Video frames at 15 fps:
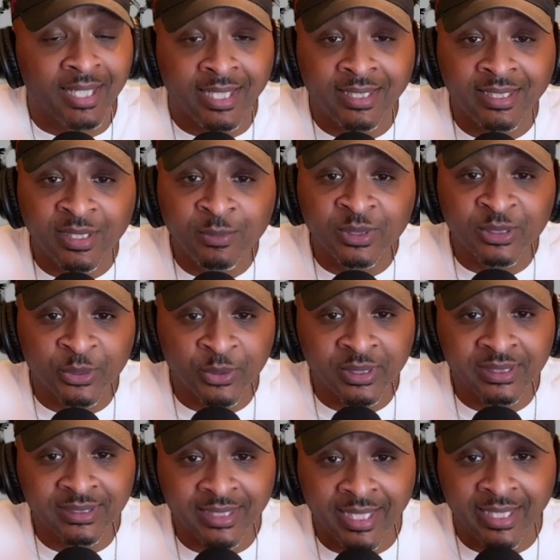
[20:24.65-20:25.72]
he was
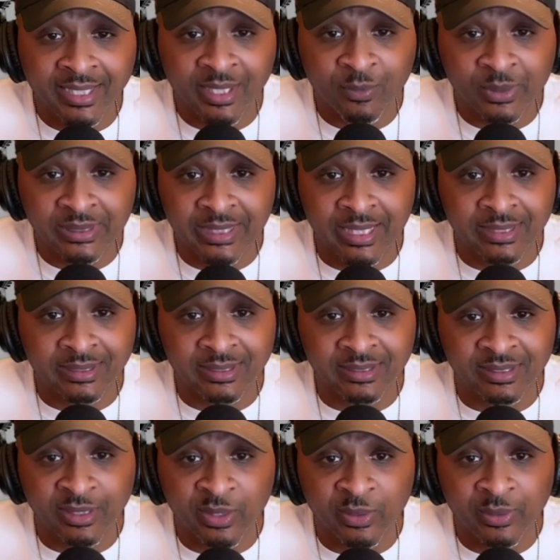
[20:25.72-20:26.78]
doing his thing at Wisconsin.
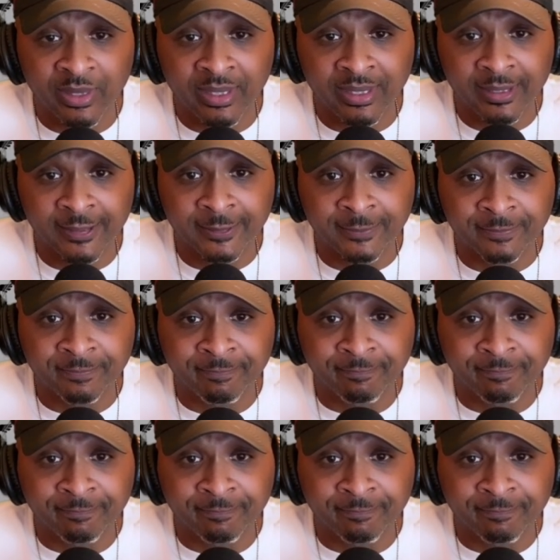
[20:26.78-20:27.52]
So